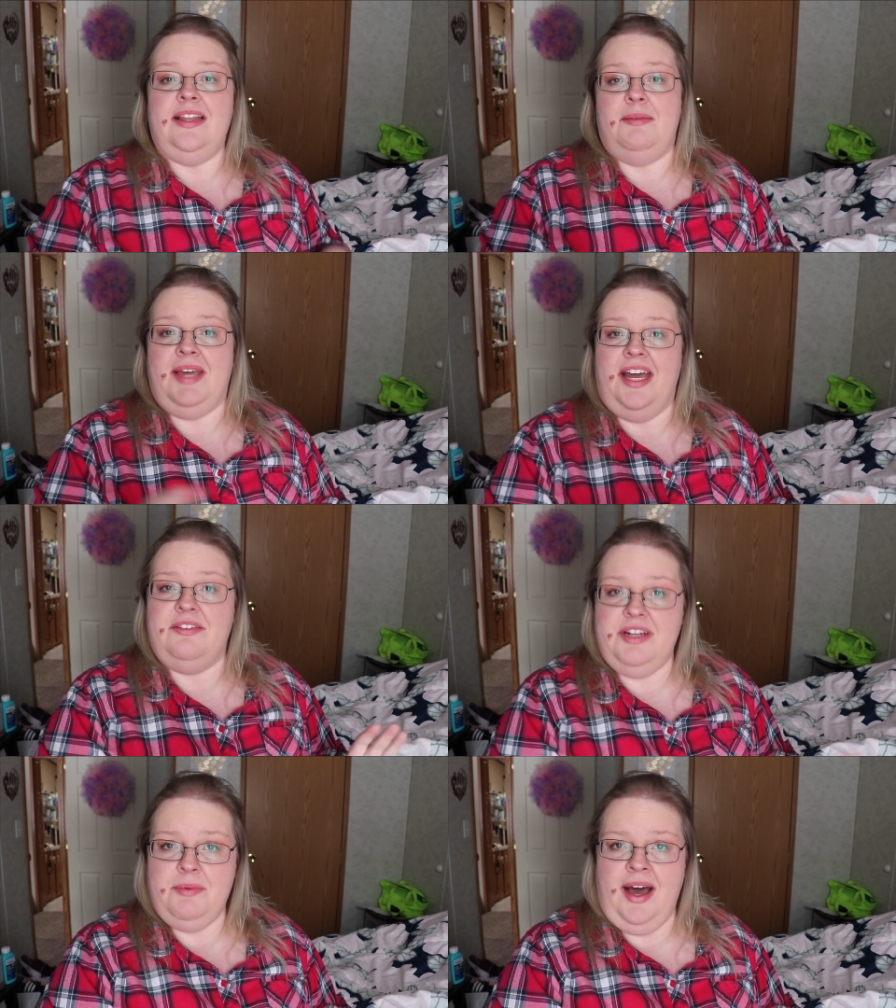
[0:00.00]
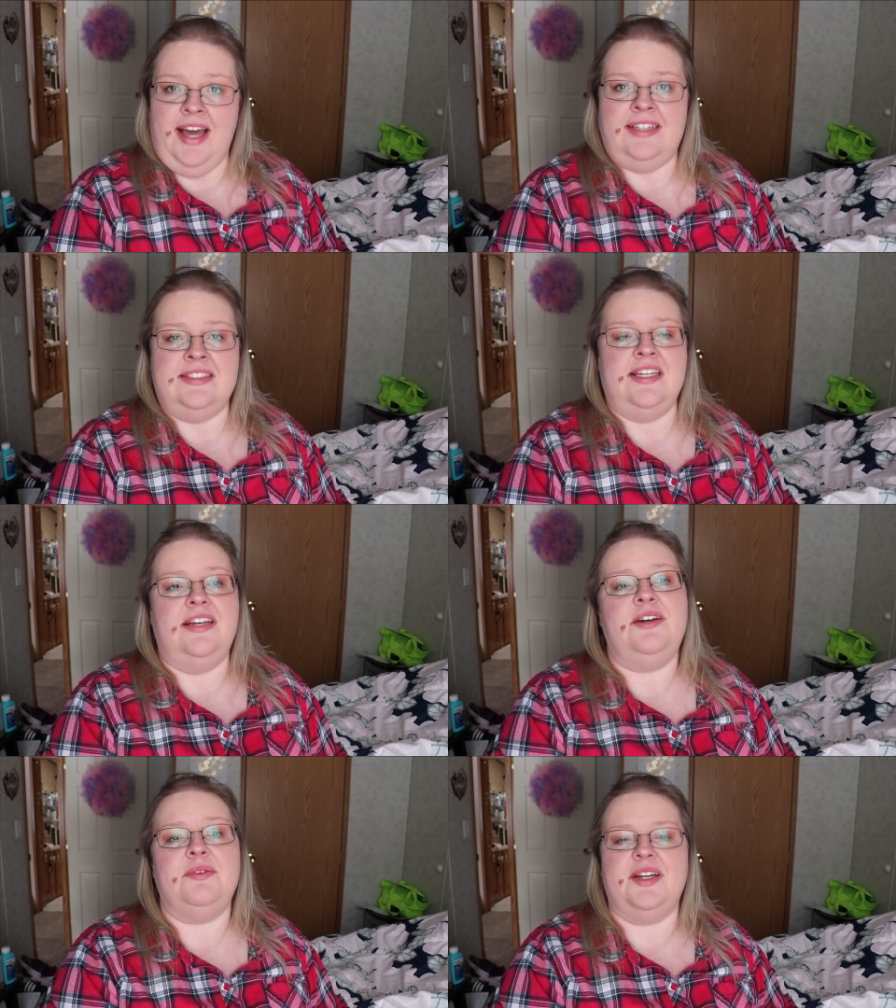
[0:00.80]
let me kind of rewind.
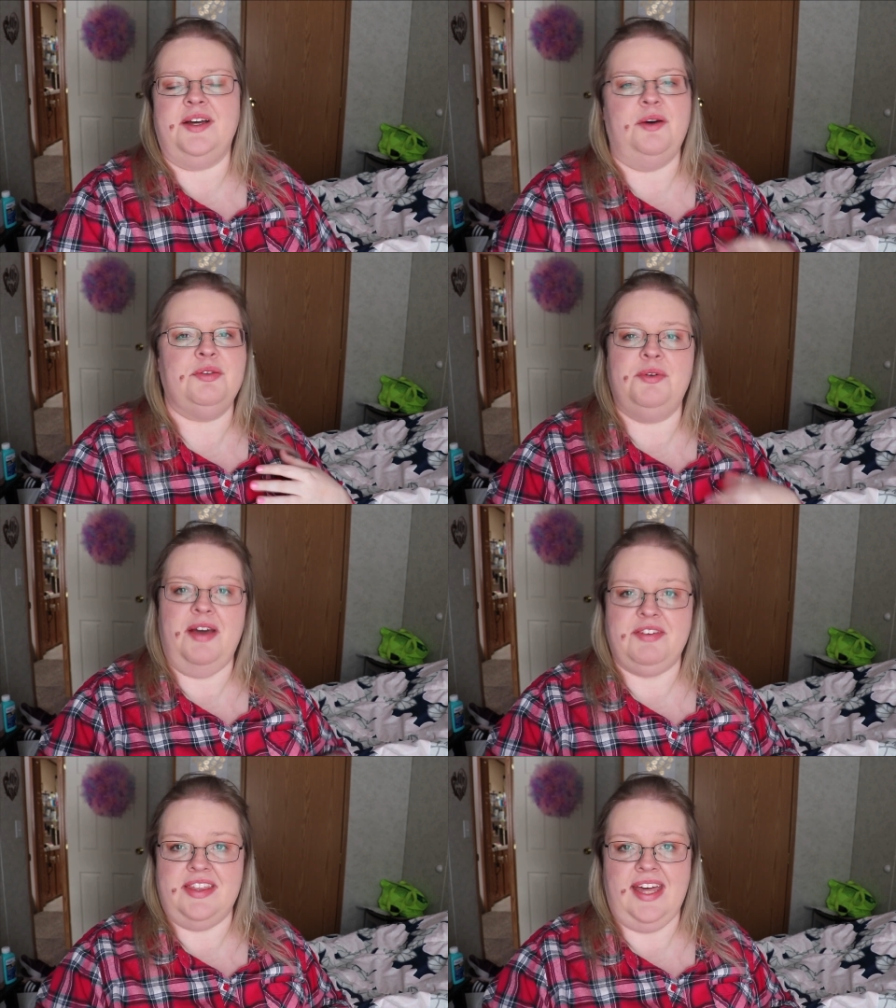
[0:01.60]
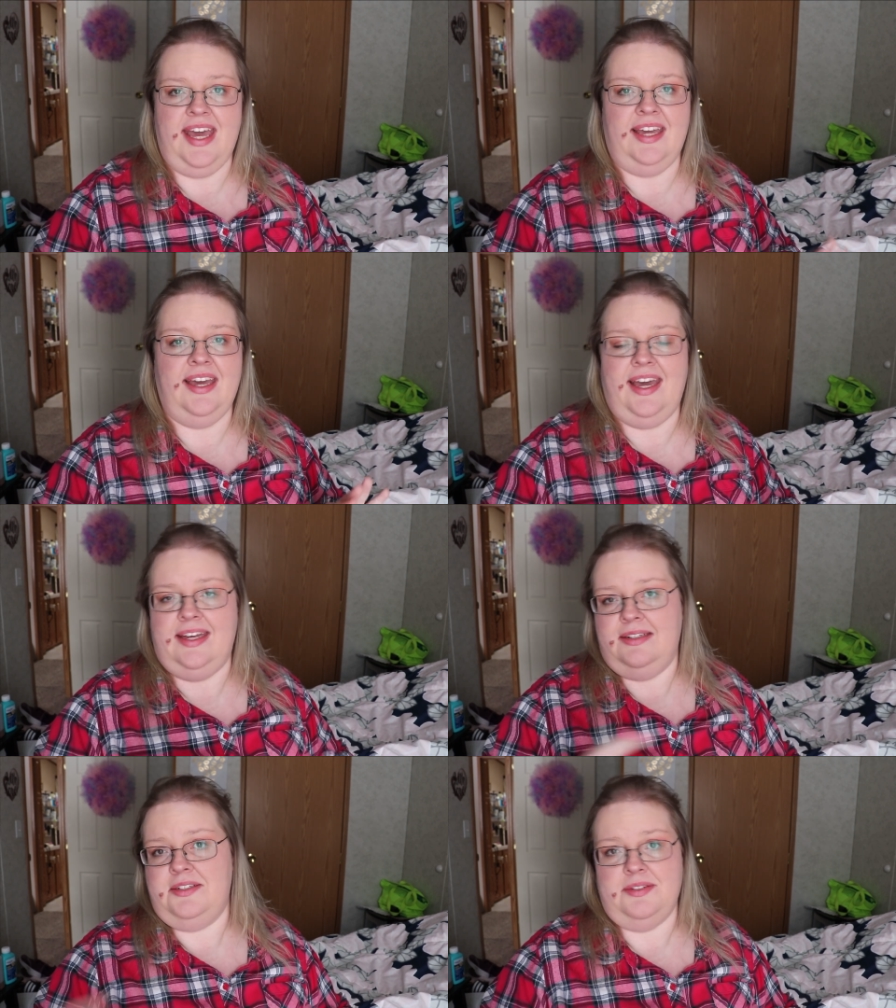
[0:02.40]
We're going to go through everything
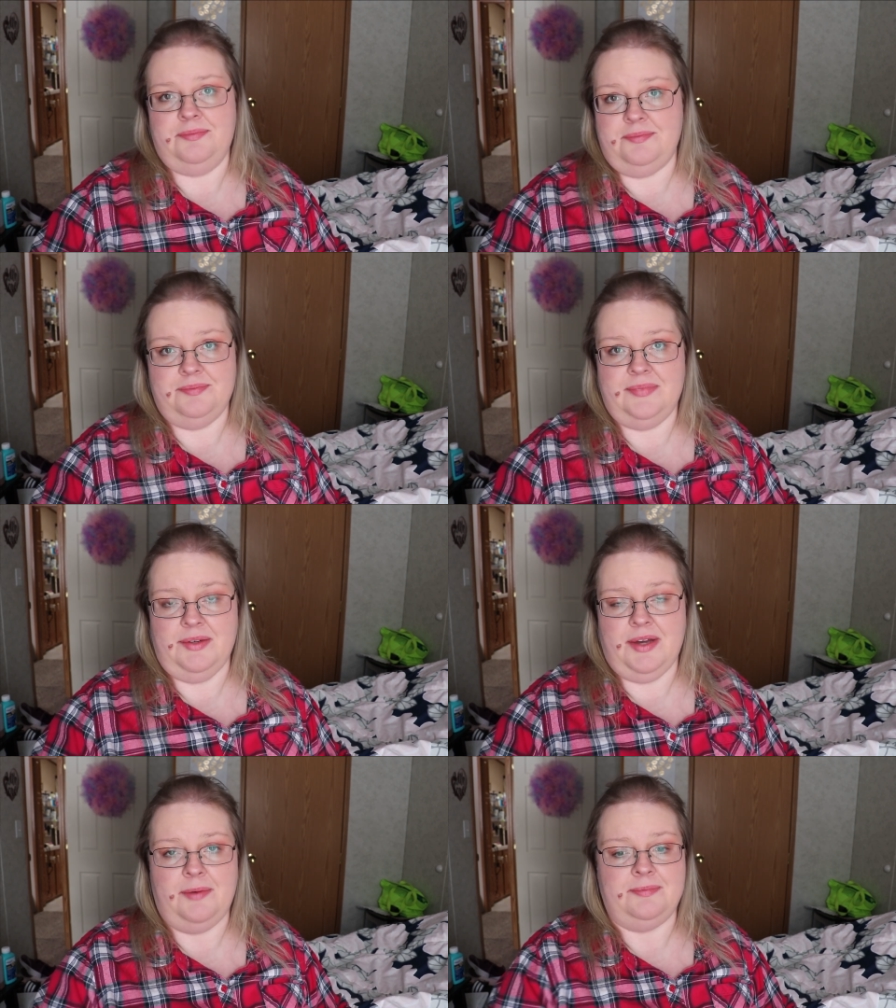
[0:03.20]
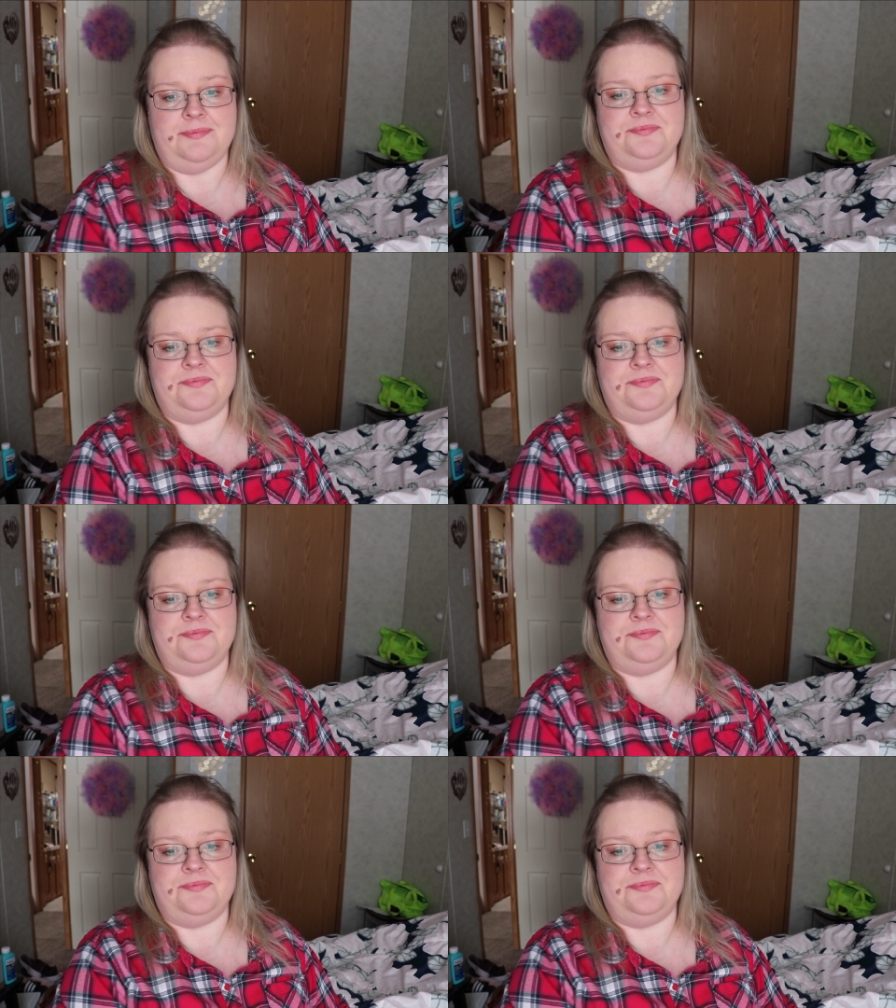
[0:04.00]
and there we go.